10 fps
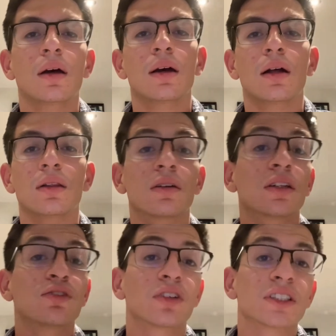
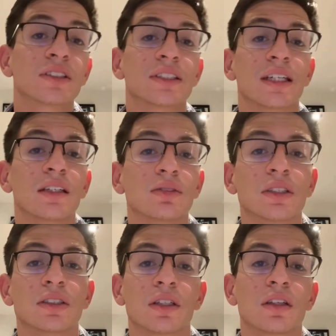Looking for a sustainable
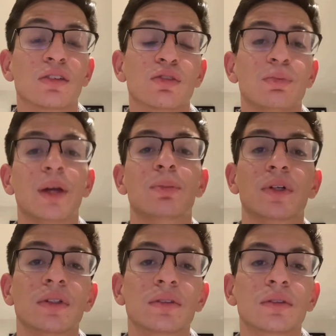alternative
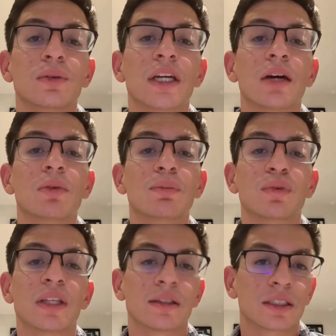paper, we came up
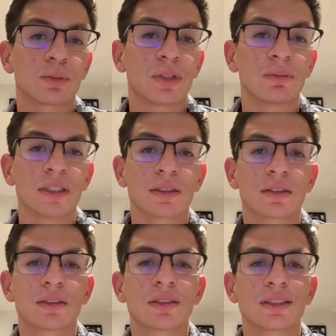with an experiment
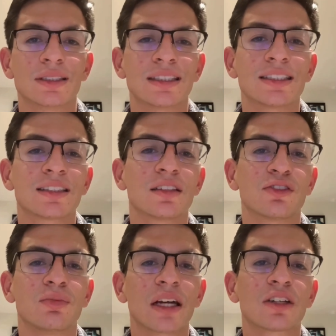consisting of
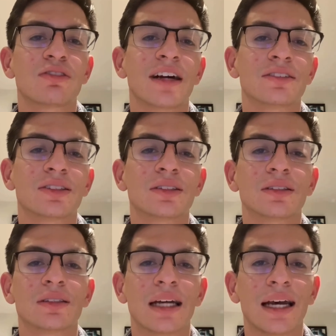microfiber
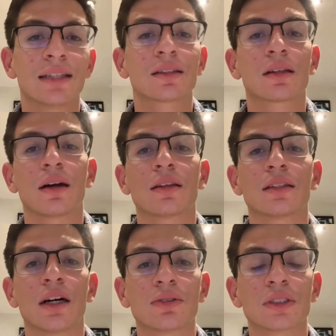and cloth
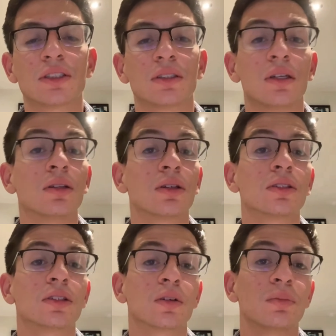towers in order
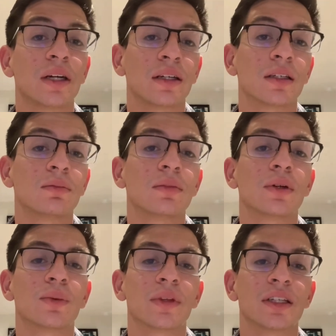to compare them
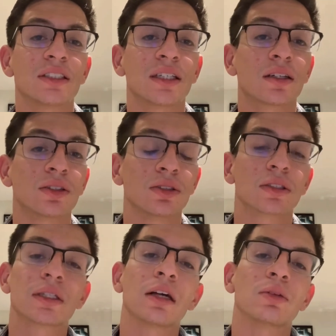with their single-use
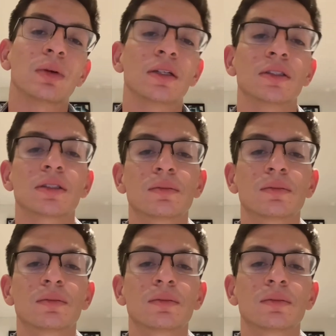counterparts.